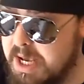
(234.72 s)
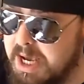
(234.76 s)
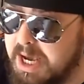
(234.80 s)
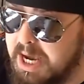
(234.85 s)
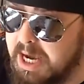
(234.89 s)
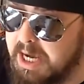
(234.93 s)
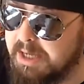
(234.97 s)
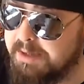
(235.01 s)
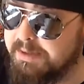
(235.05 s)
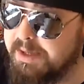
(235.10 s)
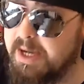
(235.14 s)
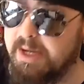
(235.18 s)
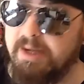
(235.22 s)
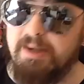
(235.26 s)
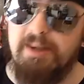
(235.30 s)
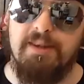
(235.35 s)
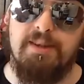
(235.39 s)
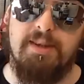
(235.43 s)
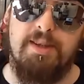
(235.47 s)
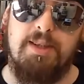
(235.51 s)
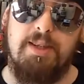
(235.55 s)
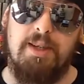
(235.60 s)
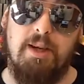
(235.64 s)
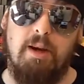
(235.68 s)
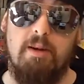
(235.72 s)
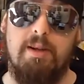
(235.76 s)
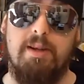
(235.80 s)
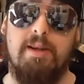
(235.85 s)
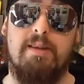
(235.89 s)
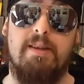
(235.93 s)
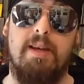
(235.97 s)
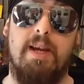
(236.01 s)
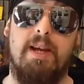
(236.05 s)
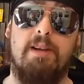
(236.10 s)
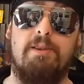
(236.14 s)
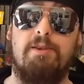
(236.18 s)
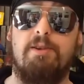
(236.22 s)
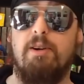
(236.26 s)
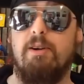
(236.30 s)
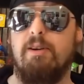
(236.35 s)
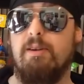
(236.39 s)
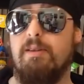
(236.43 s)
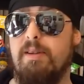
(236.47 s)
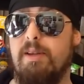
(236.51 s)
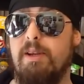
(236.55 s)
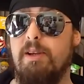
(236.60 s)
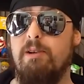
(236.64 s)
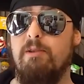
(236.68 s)
and that is Sonic the
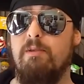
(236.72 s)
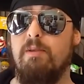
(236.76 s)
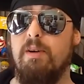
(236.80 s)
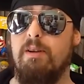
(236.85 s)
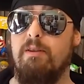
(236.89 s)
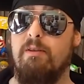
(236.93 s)
Hedgehog 2,